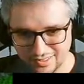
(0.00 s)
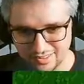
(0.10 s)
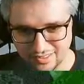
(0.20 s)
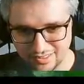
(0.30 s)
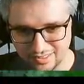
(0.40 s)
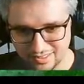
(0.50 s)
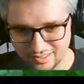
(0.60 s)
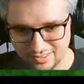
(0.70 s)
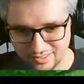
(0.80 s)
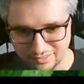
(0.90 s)
and and
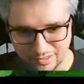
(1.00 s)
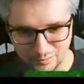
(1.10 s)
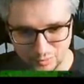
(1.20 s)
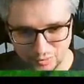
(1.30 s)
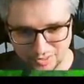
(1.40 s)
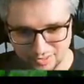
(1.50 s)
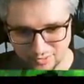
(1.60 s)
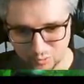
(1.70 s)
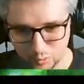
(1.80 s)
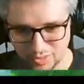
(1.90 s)
because if i'm doing
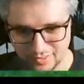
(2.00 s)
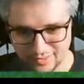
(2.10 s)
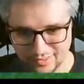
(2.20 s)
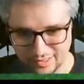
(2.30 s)
this to waste